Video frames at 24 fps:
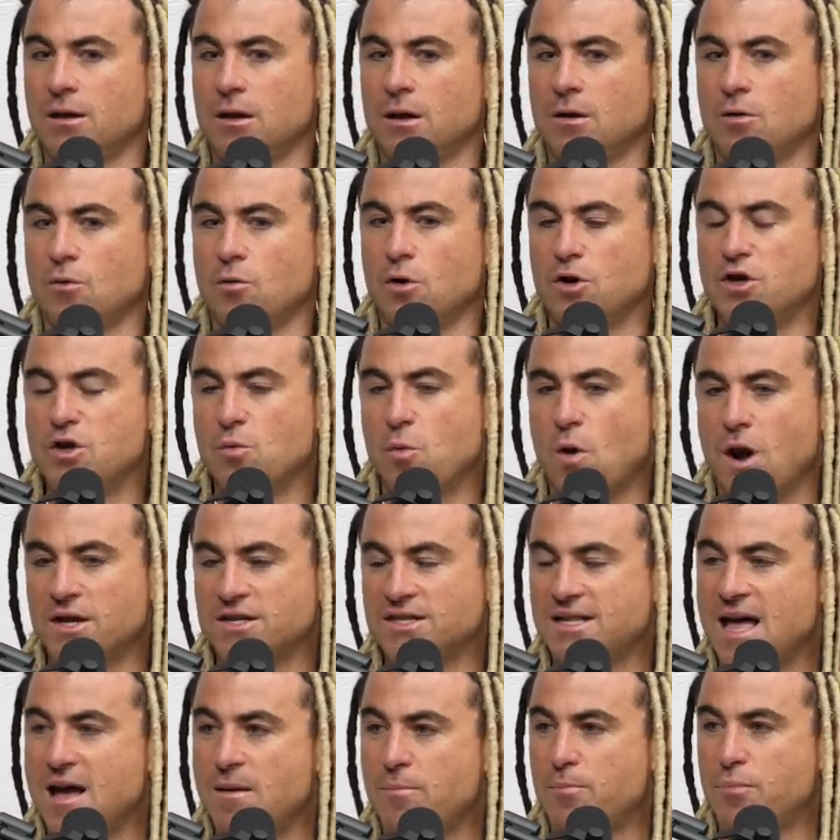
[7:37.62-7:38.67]
Well, you watch
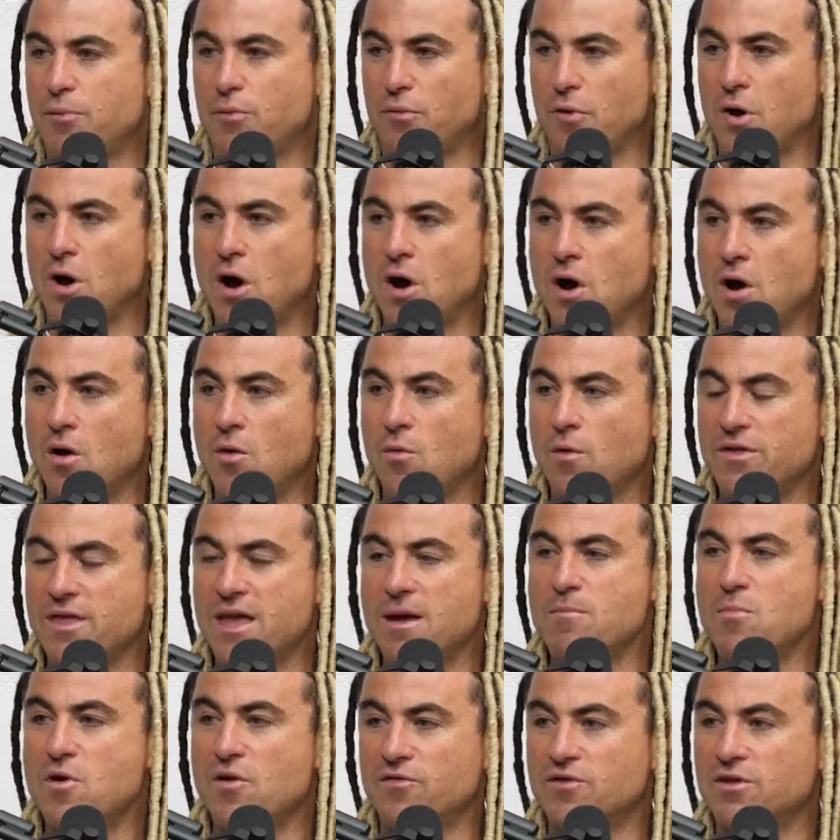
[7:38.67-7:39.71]
that pro, when they
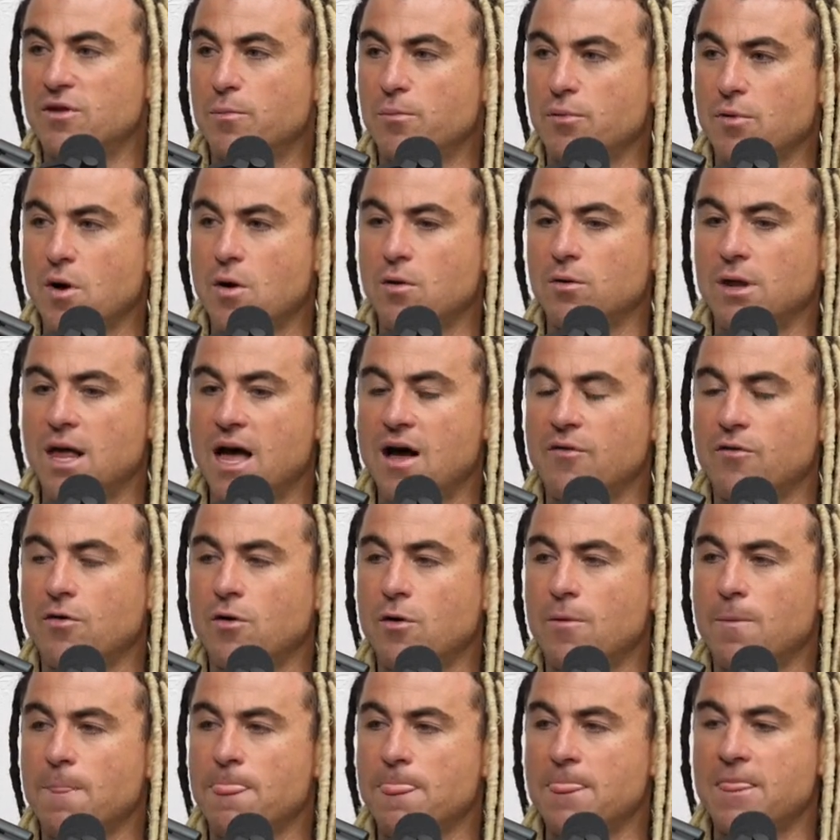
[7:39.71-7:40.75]
move to the pro
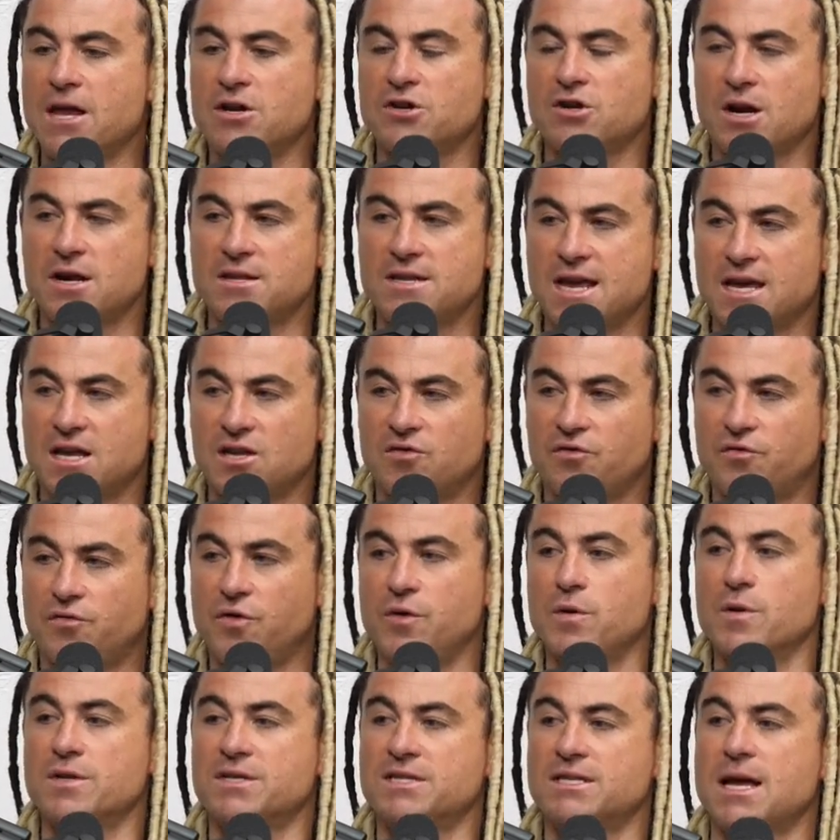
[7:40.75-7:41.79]
level, they try to take as
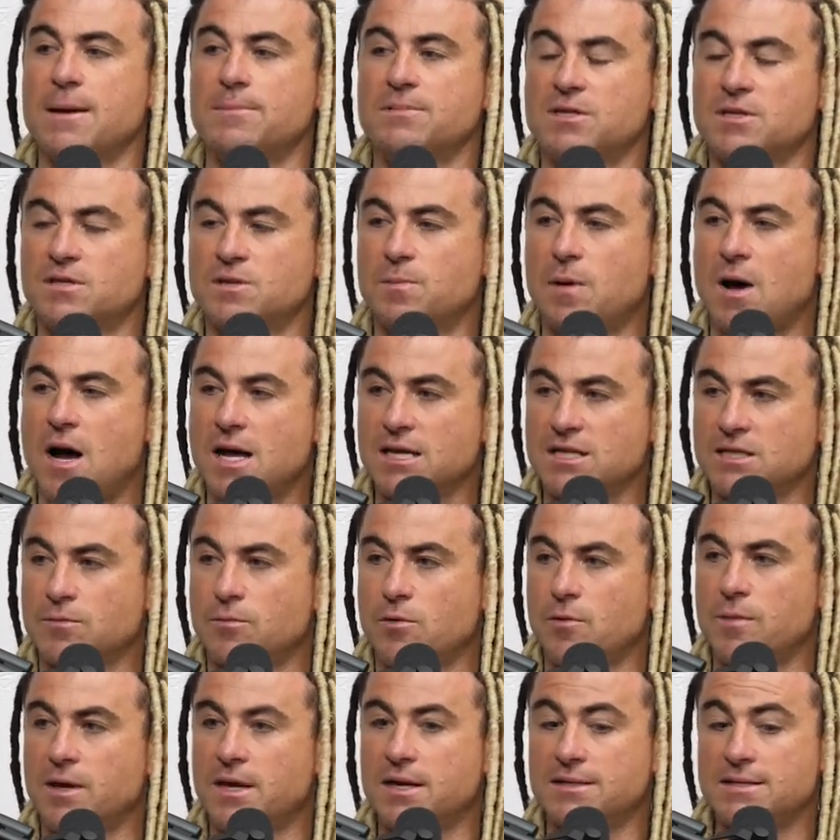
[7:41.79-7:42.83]
few steps as possible
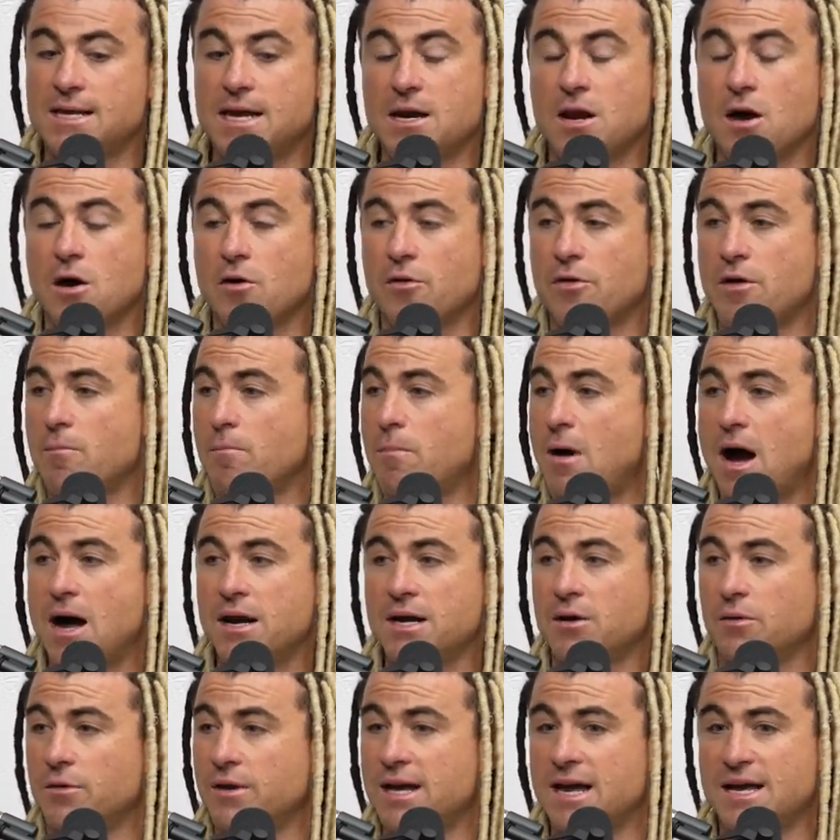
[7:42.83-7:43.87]
because they know their body
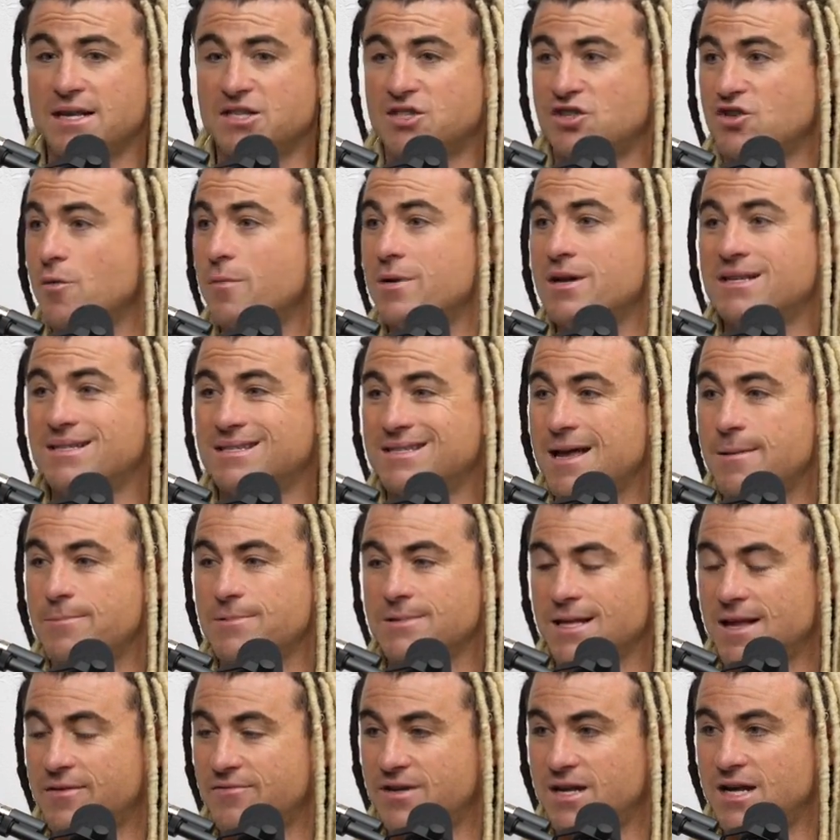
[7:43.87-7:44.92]
only has so many steps
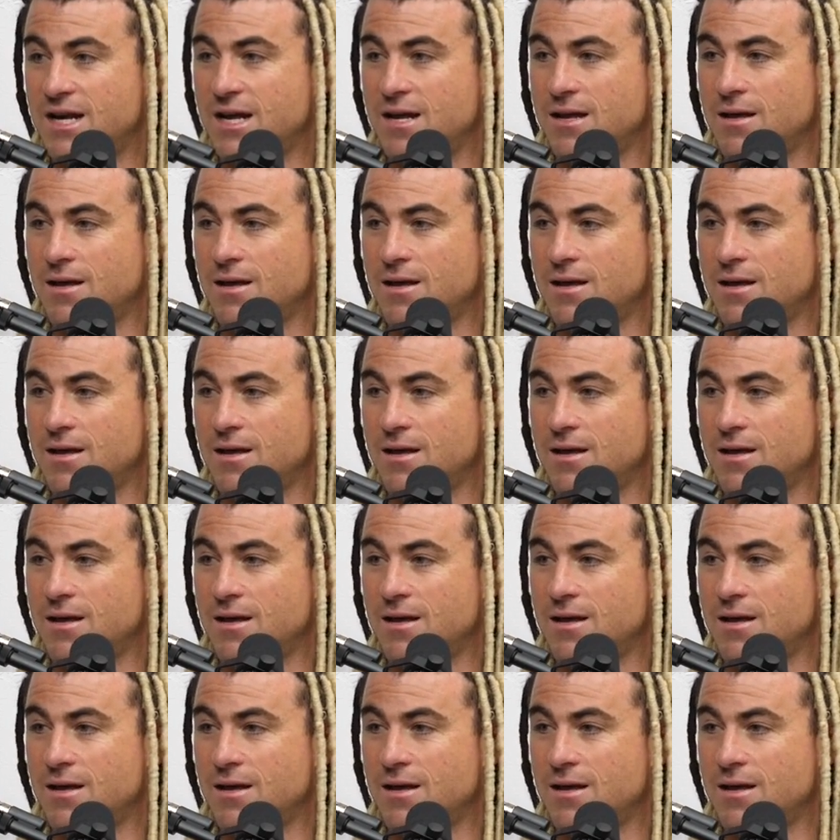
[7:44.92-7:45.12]
left in it.